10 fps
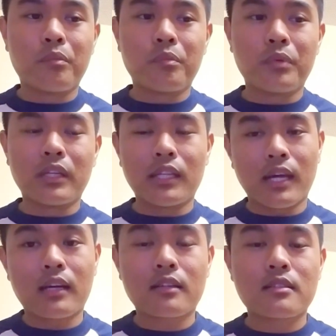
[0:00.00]
but
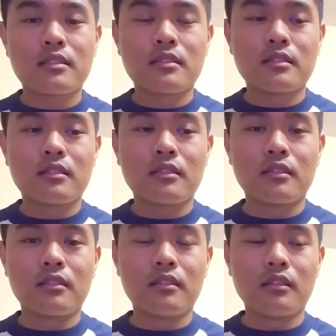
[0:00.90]
lacks
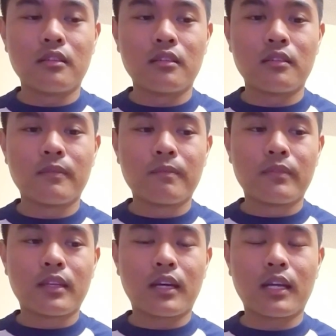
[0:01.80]
the
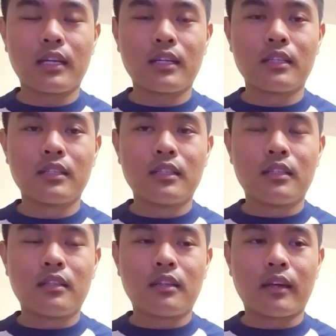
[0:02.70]
kind of
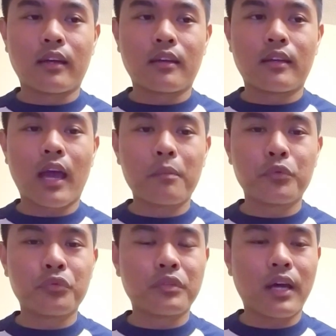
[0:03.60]
like Cam
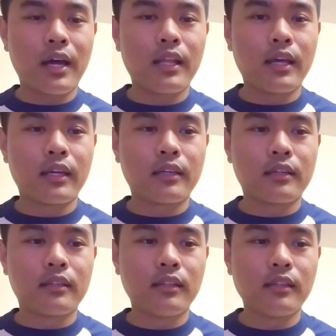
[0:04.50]
Newton highlight
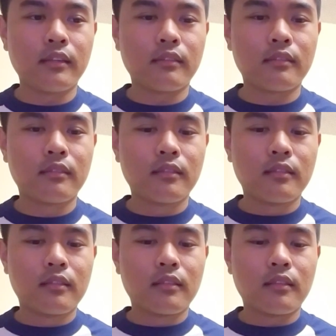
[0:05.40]
cleat
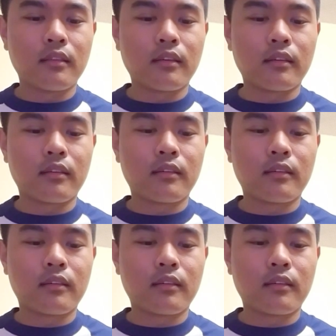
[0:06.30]
like